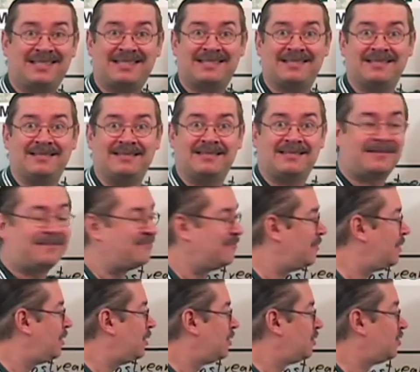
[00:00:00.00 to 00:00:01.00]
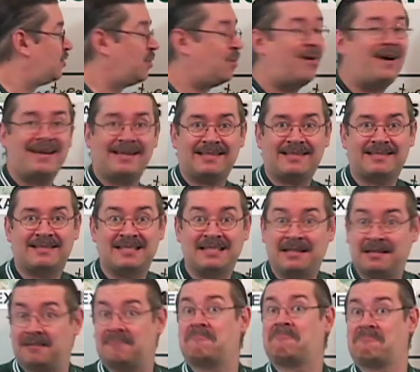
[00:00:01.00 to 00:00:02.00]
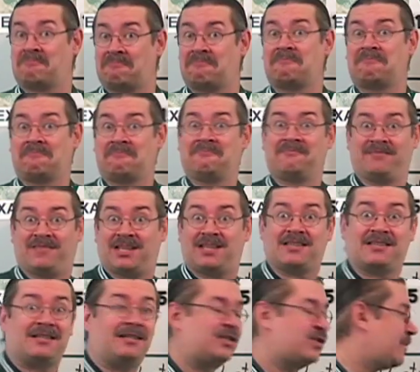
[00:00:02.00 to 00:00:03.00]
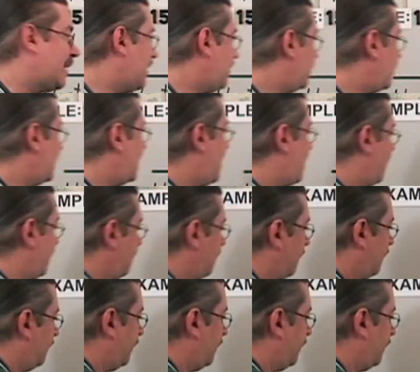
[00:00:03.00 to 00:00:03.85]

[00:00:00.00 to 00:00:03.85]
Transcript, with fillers: distance, twice. So let's write those down.